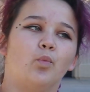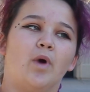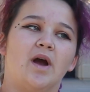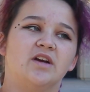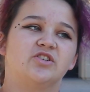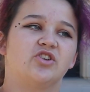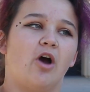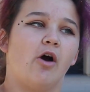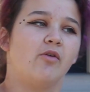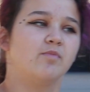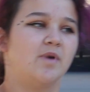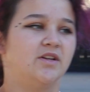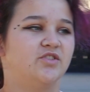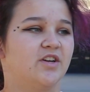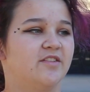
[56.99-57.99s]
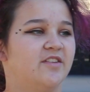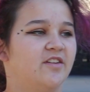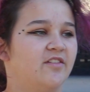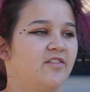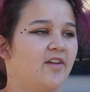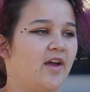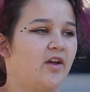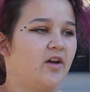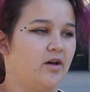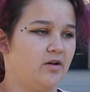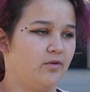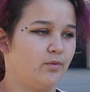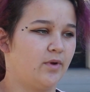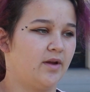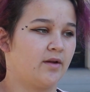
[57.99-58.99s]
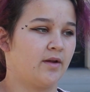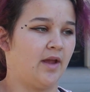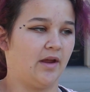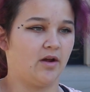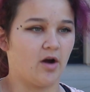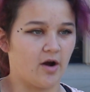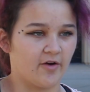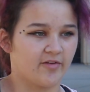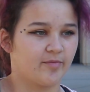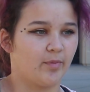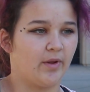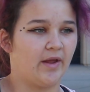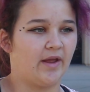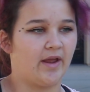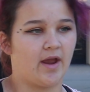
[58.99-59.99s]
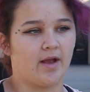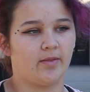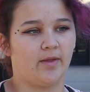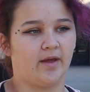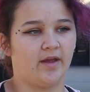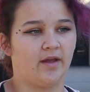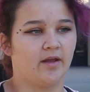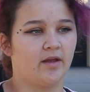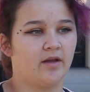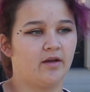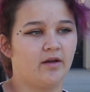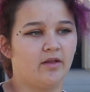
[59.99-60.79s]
I shop my dresses. I go and cosplay at like